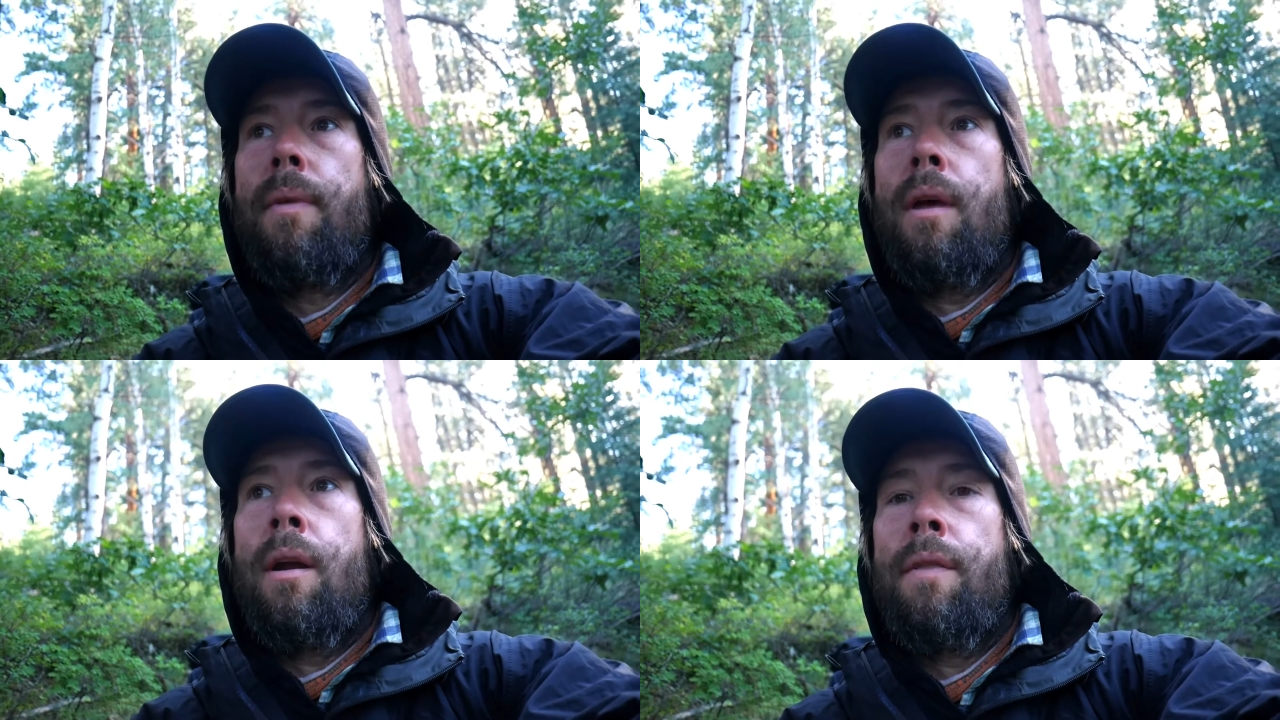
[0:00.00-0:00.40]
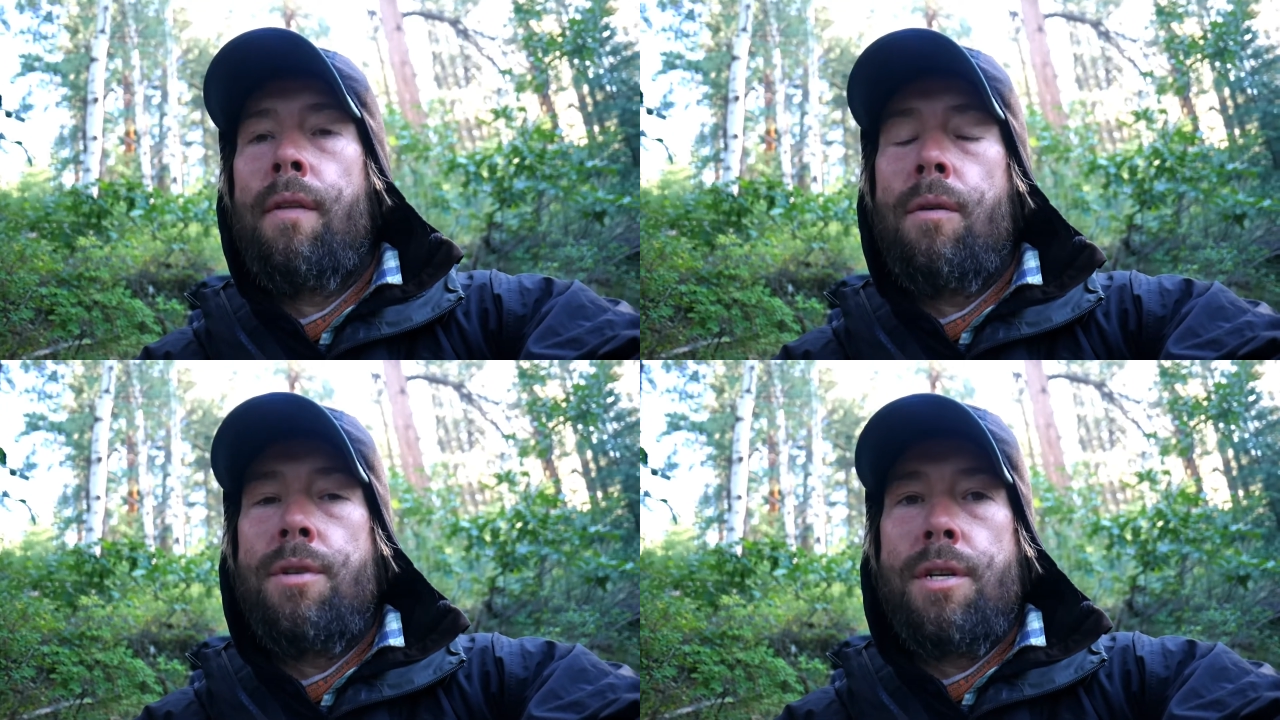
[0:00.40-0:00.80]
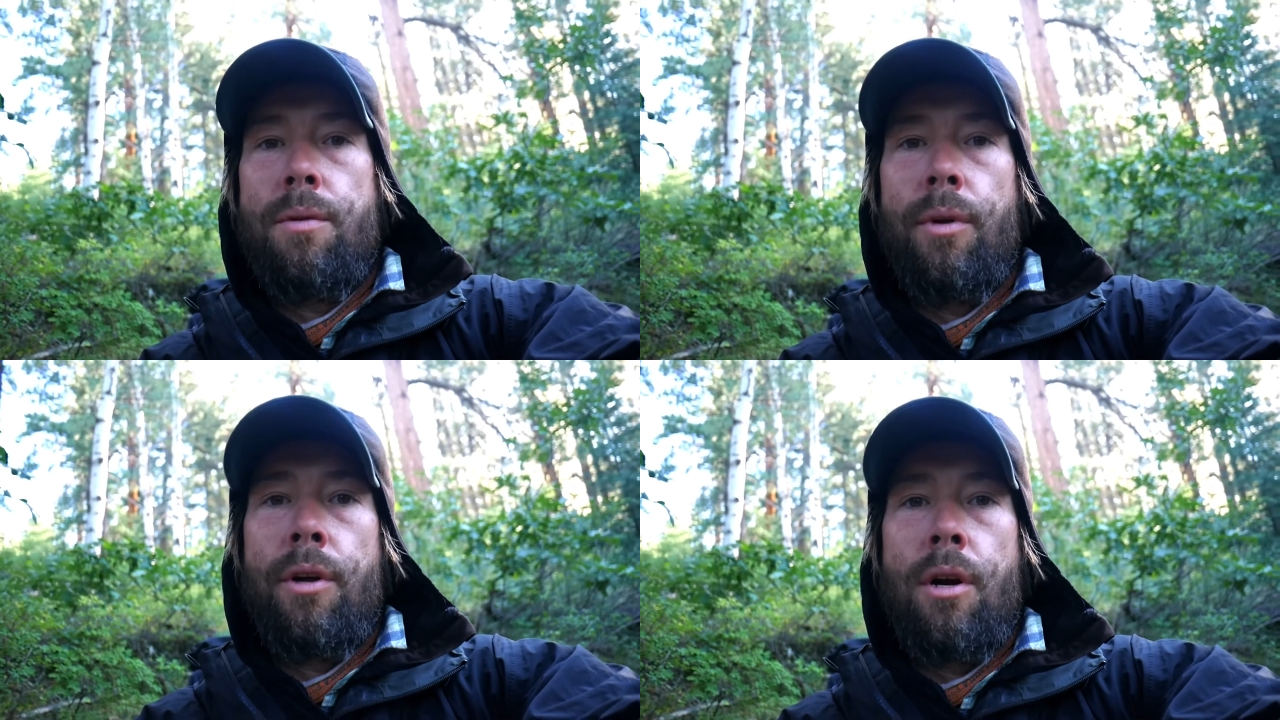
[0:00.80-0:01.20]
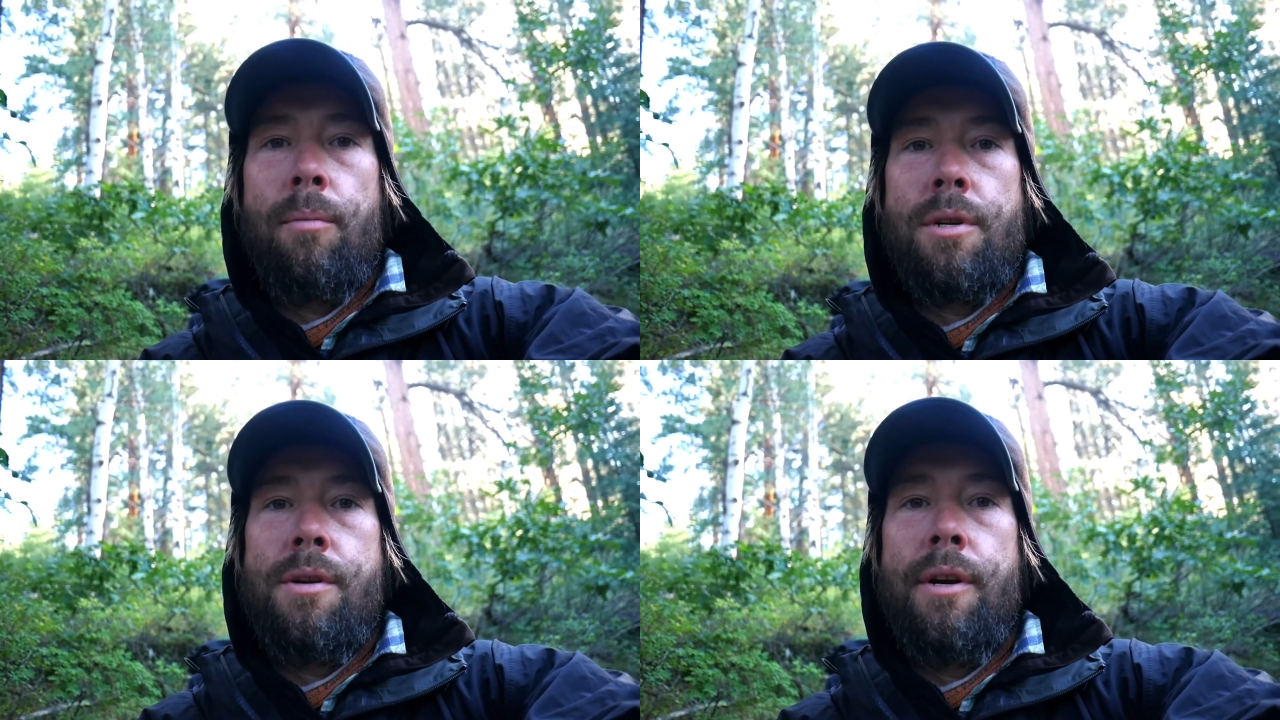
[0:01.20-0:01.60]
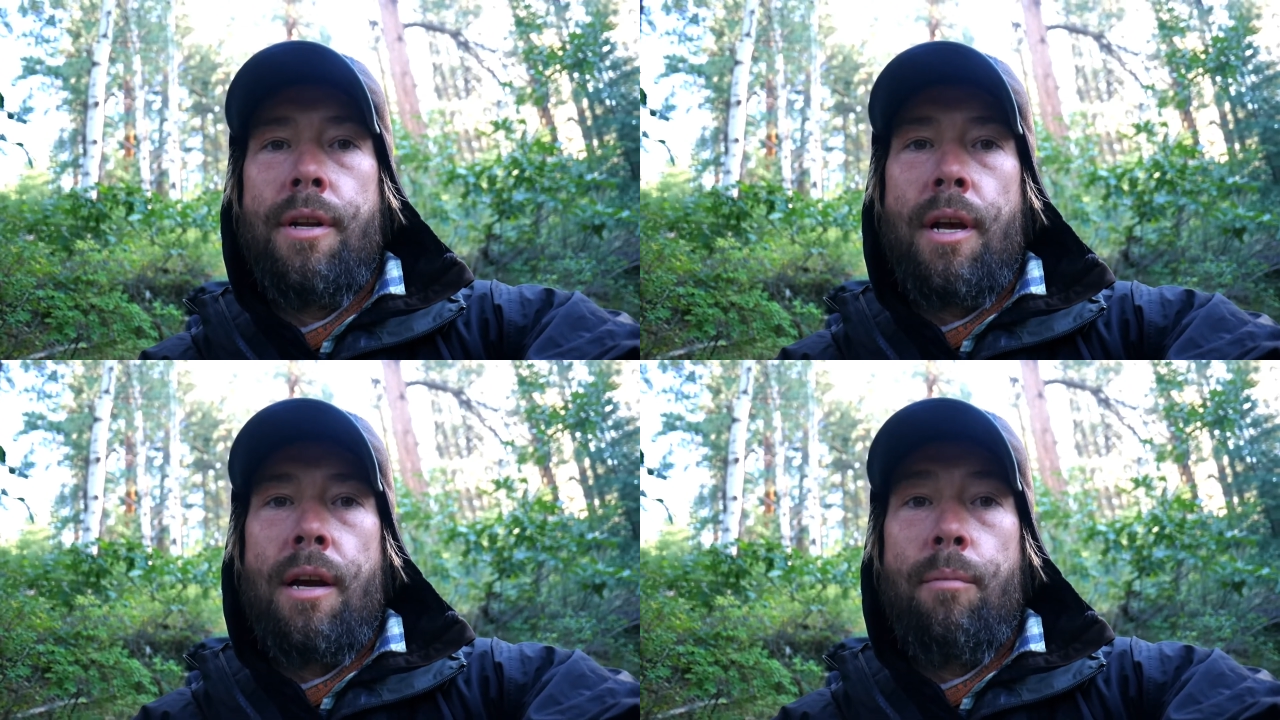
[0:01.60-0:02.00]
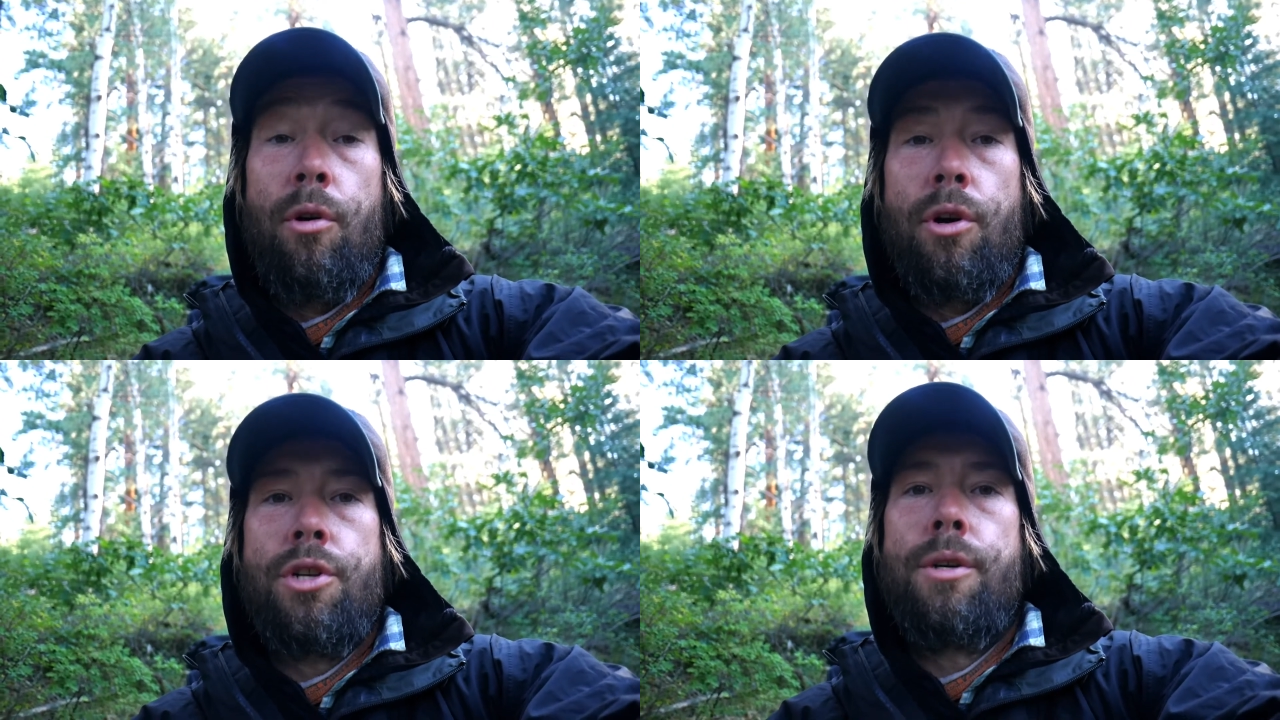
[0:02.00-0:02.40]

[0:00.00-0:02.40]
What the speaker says: And I thought that was just a really good opportunity to kind of push